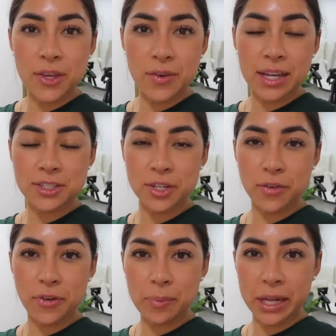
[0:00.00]
you again to
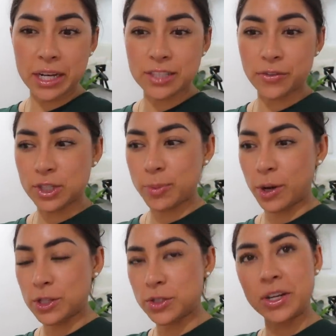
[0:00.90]
Fabletics for
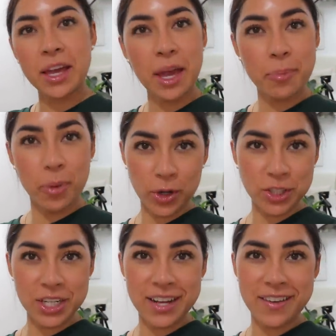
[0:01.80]
sponsoring a
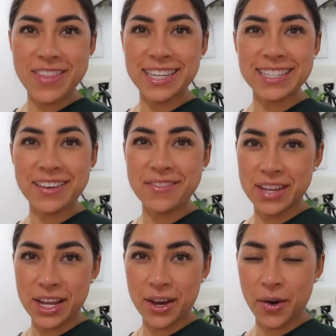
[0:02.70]
portion of this
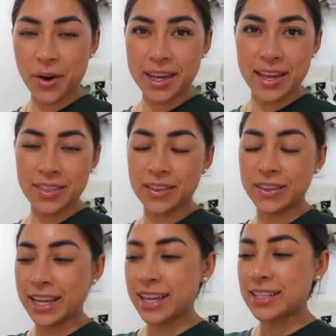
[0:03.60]
video. Again, the
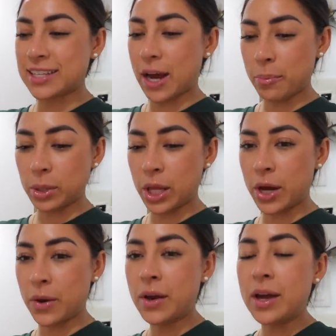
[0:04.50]
link is down
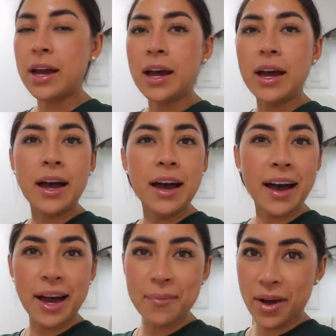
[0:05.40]
below. I'm